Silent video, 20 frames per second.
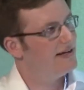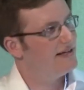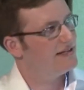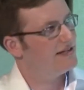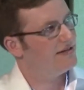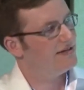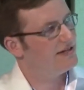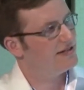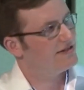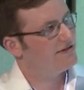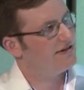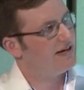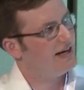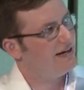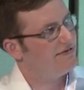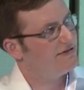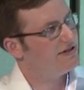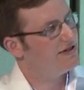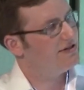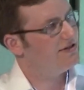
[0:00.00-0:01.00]
So this
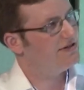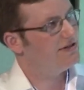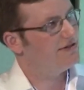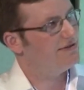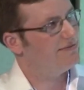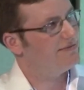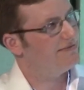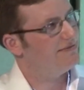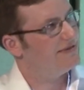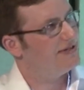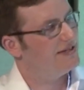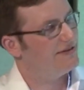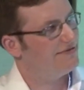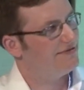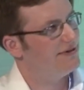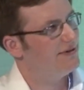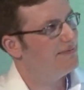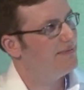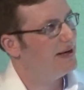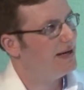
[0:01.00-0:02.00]
graph shows you
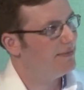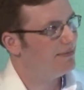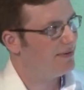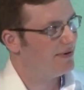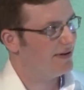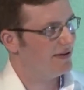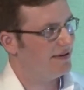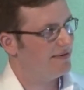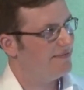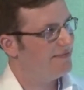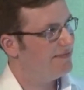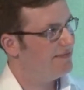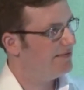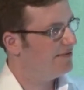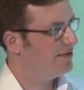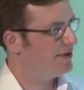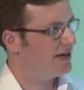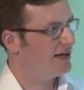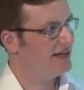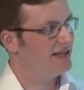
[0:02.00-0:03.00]
different people
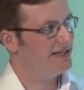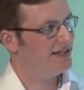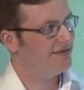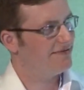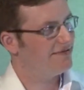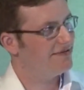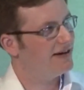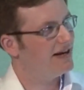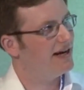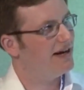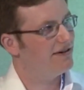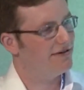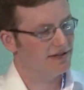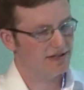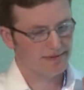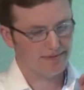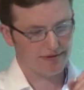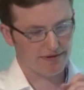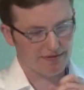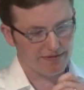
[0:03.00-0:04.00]
working different
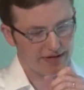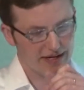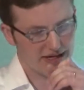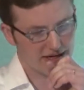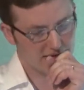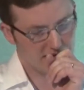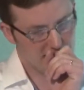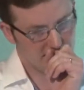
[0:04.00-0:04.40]
hours per week.